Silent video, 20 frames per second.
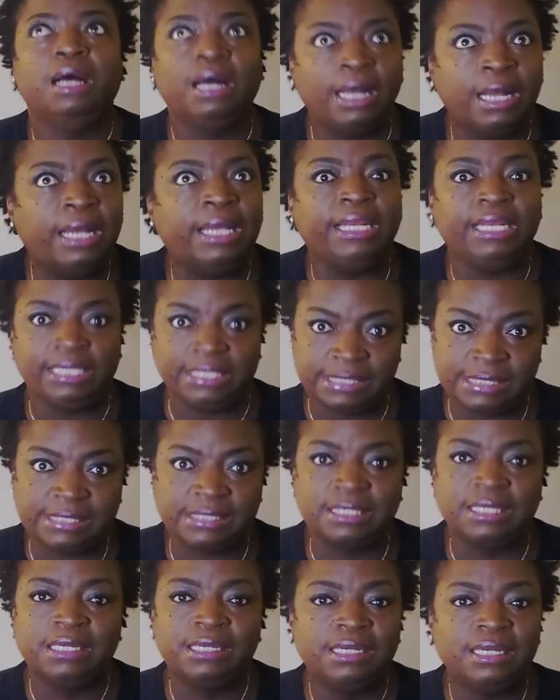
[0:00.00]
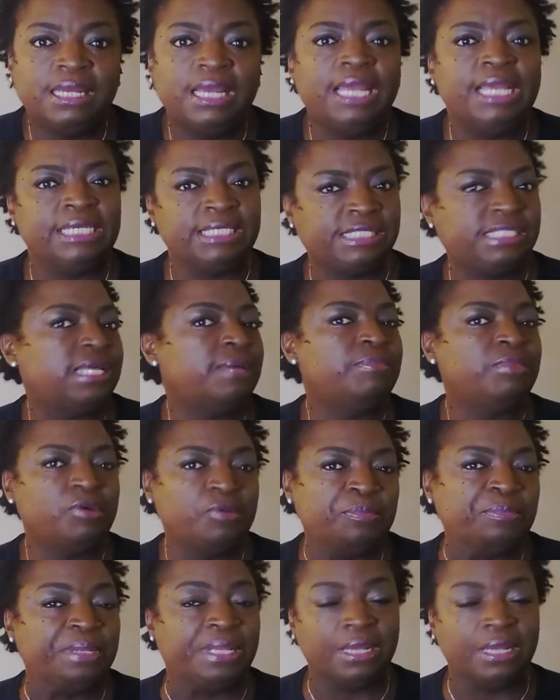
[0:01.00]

honest. And some of them